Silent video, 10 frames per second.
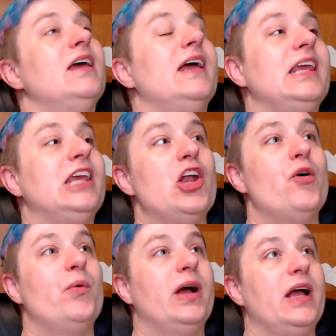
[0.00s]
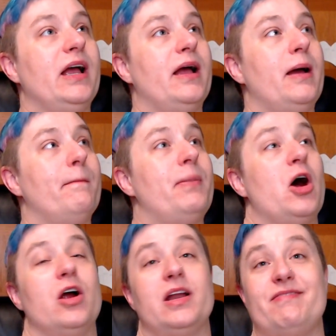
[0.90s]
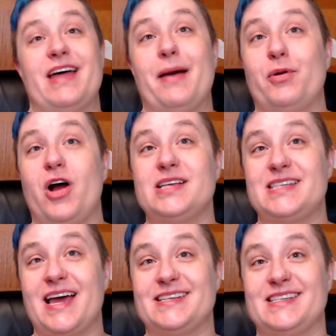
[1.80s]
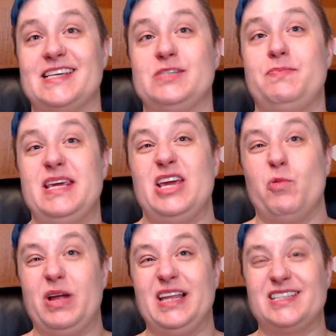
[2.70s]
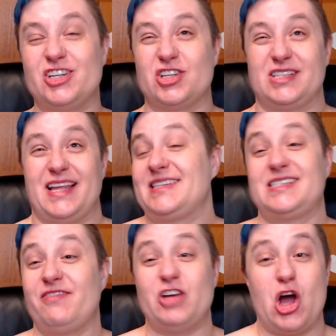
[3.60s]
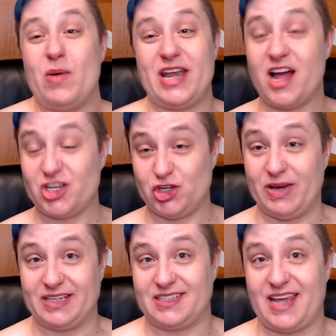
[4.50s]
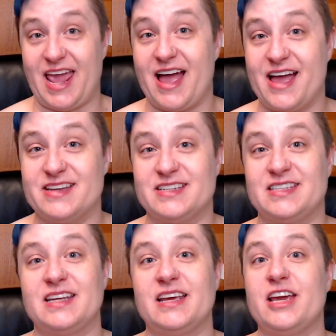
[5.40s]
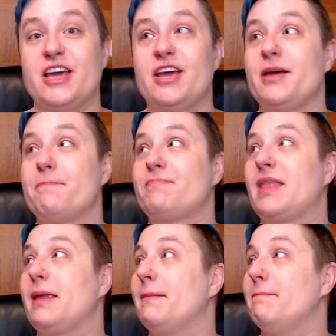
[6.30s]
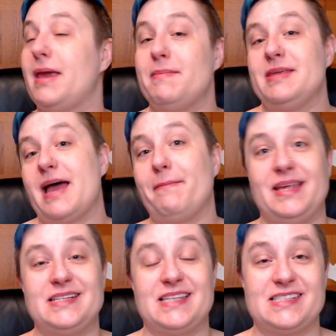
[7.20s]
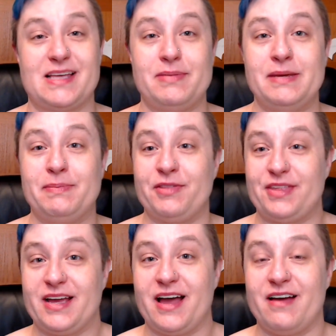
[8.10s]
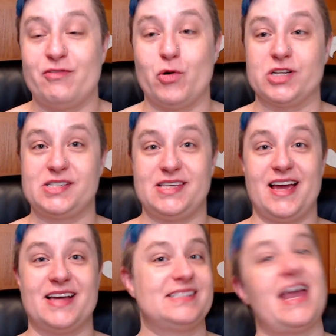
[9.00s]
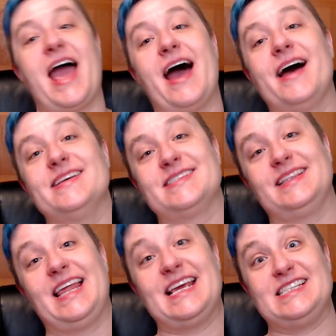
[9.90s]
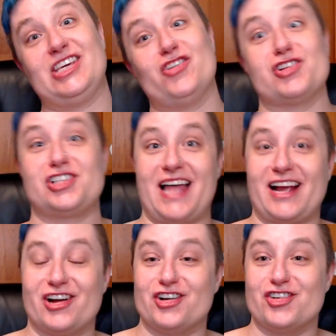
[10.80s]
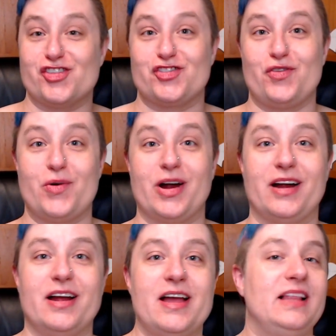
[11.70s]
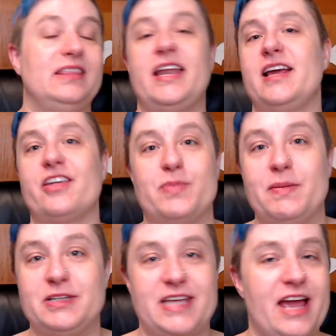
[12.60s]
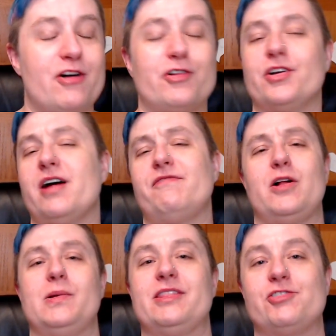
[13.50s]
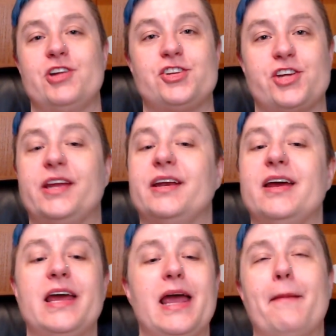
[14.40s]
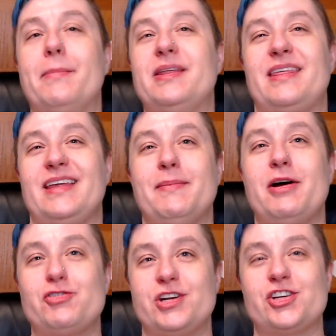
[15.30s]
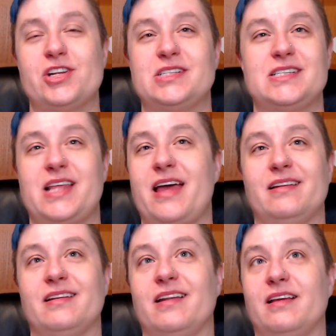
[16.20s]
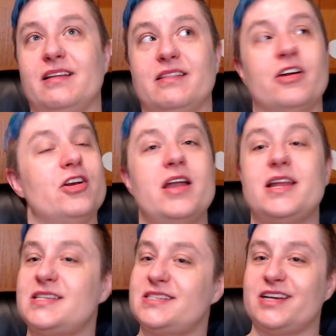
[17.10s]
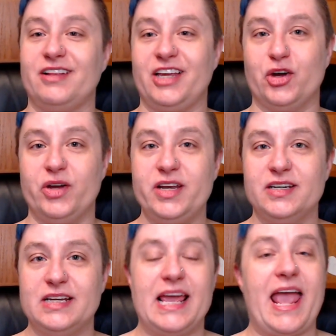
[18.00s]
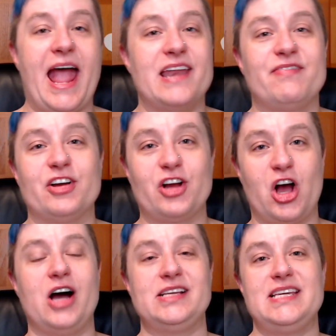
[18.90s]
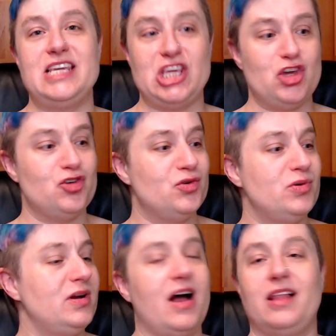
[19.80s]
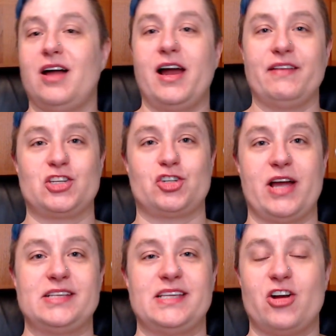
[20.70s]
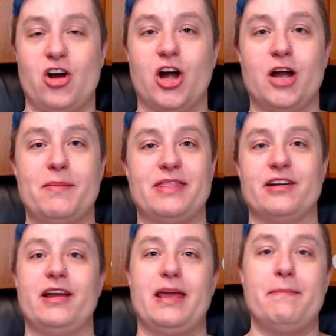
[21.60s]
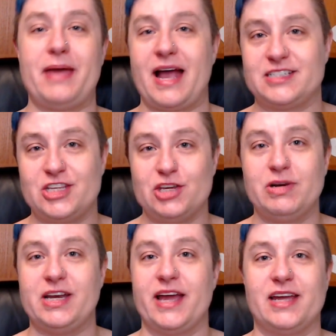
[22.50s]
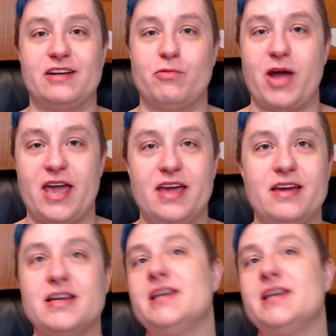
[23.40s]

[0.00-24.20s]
you know, part of that process is being willing to just let stuff go and not do it. And maybe that means that some people think of or see us as lazy or slackers or letting other people down or not following the tradition. But the thing about traditions is that they're not necessarily good. And if they're causing you a lot of stress and harm and they're impacting you in a negative way,